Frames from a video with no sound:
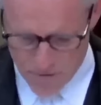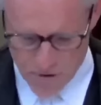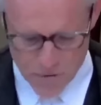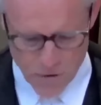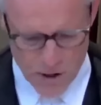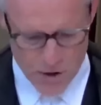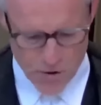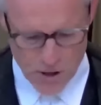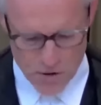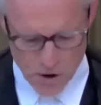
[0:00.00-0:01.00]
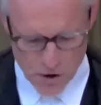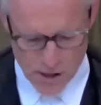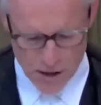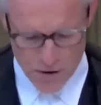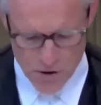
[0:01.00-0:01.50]
of Rafah for Israel's
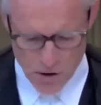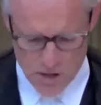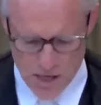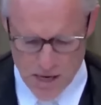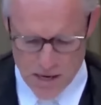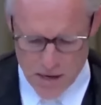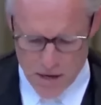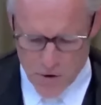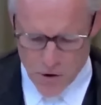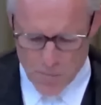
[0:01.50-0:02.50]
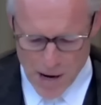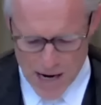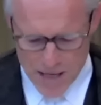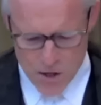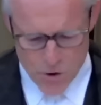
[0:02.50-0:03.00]
ongoing assault, the
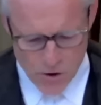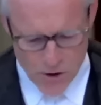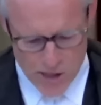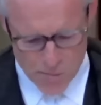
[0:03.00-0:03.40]
reminders,